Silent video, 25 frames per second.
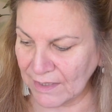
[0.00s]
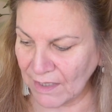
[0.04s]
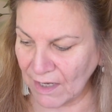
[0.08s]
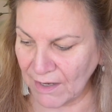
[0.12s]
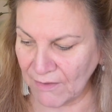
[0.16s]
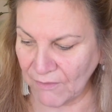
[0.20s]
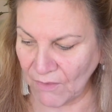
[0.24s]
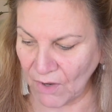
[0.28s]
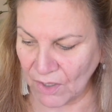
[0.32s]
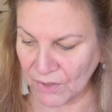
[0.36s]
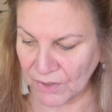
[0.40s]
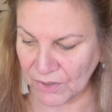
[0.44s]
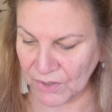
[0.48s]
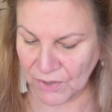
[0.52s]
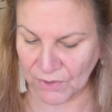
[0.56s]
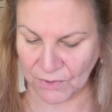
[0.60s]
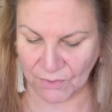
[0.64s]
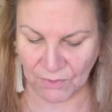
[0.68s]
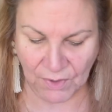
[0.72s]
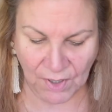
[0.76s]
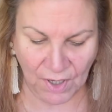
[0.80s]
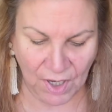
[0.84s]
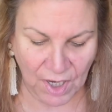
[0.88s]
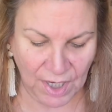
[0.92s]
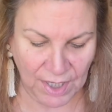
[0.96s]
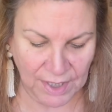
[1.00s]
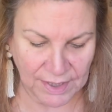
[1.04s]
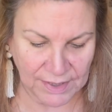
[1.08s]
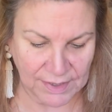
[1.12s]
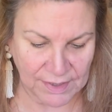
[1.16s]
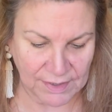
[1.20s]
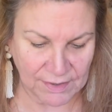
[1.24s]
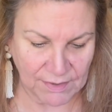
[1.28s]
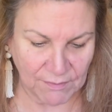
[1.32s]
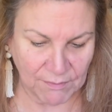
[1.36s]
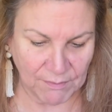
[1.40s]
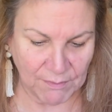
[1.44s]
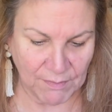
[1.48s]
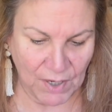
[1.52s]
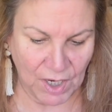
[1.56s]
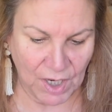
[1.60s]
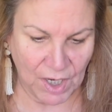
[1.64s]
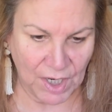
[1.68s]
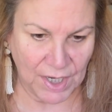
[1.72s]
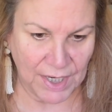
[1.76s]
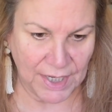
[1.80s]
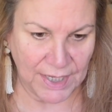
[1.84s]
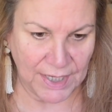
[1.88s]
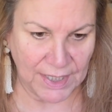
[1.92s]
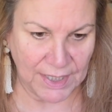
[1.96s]
I've also got
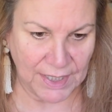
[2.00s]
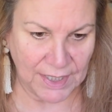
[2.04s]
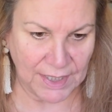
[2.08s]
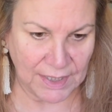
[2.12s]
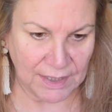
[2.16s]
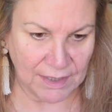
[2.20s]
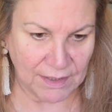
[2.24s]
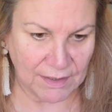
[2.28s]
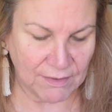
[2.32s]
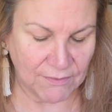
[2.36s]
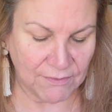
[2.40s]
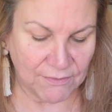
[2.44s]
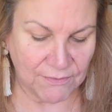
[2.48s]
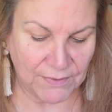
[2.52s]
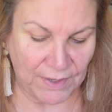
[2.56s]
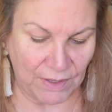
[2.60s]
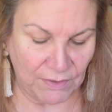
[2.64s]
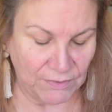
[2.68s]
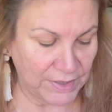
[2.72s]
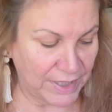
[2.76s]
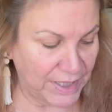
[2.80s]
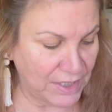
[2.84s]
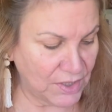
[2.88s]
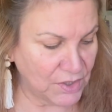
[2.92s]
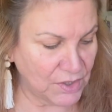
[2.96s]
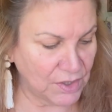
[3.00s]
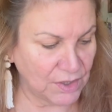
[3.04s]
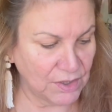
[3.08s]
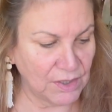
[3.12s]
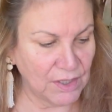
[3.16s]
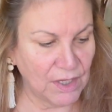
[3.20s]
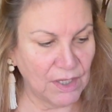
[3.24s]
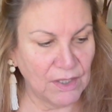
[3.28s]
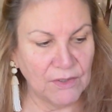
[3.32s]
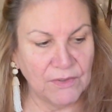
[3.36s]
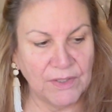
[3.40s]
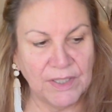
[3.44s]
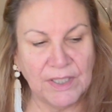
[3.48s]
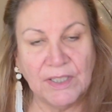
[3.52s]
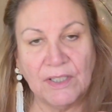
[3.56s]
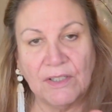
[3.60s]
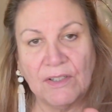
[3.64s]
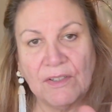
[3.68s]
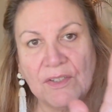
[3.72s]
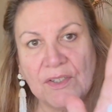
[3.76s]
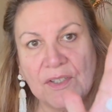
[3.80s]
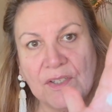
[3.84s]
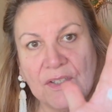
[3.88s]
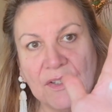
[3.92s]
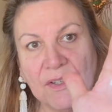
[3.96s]
my foundation color in there.
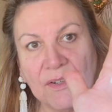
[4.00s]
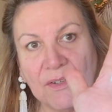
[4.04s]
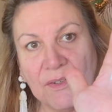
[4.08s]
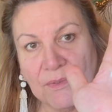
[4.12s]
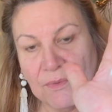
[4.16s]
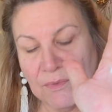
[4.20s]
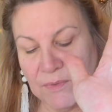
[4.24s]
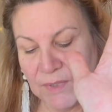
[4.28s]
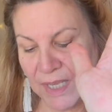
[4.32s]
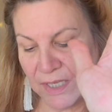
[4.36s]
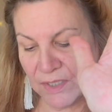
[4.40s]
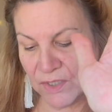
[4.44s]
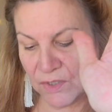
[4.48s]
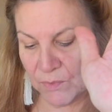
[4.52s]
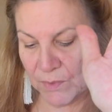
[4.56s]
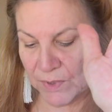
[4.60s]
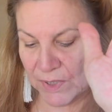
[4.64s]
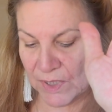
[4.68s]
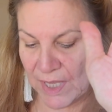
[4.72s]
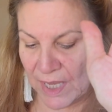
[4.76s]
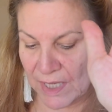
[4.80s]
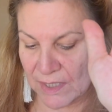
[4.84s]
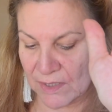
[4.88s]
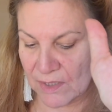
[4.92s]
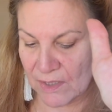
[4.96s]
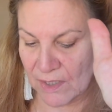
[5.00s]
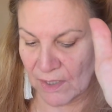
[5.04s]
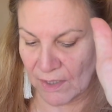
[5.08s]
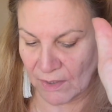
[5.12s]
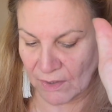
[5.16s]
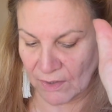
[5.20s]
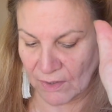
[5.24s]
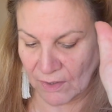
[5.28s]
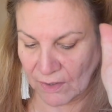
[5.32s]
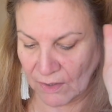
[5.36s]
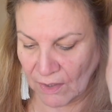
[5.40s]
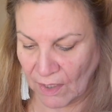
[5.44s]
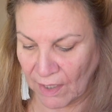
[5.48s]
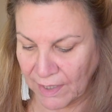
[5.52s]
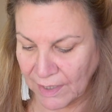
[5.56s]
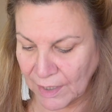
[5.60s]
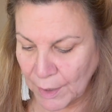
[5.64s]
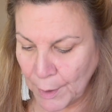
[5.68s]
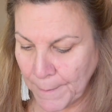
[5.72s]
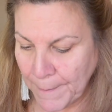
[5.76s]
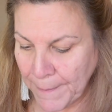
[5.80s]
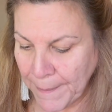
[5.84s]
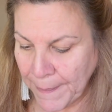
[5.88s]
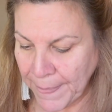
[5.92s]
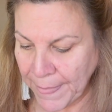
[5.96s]
So that's what that's going to look like.
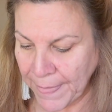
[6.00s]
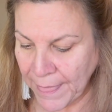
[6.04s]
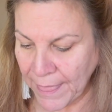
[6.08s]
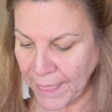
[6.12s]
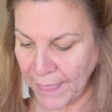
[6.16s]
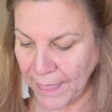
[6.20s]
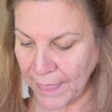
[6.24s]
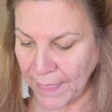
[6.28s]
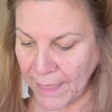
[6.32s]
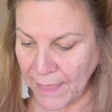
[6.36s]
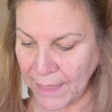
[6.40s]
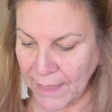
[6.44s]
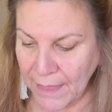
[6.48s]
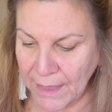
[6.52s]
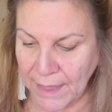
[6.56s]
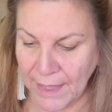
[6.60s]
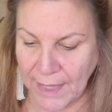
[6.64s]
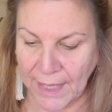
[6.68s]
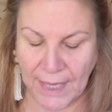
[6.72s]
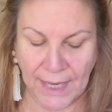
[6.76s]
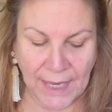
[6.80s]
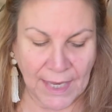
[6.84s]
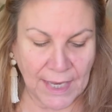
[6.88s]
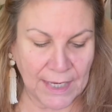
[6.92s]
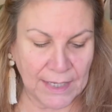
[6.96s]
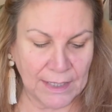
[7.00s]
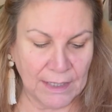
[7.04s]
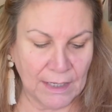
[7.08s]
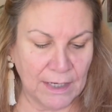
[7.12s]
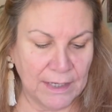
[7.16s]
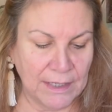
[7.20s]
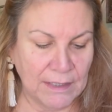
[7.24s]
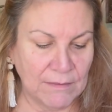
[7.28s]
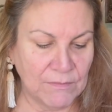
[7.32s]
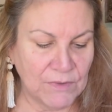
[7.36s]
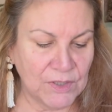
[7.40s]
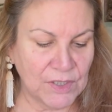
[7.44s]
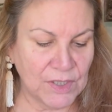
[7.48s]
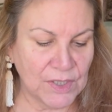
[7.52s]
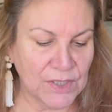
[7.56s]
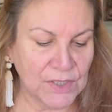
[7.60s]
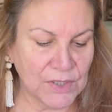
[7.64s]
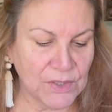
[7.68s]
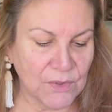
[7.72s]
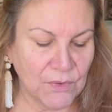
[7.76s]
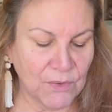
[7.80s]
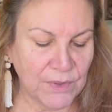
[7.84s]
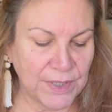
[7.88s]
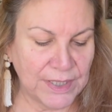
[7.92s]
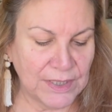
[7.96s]
And I am just
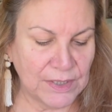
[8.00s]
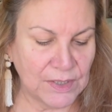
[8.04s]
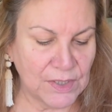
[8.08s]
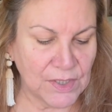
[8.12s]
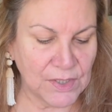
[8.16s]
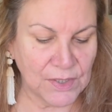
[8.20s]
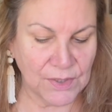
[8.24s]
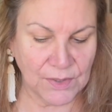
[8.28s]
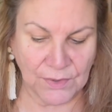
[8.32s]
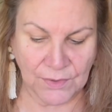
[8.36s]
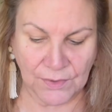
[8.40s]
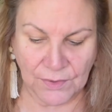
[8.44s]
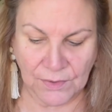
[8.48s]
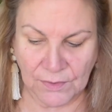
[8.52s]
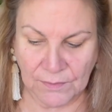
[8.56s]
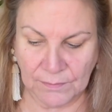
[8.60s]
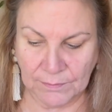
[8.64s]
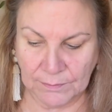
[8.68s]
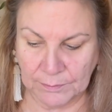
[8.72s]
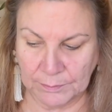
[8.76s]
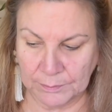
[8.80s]
going to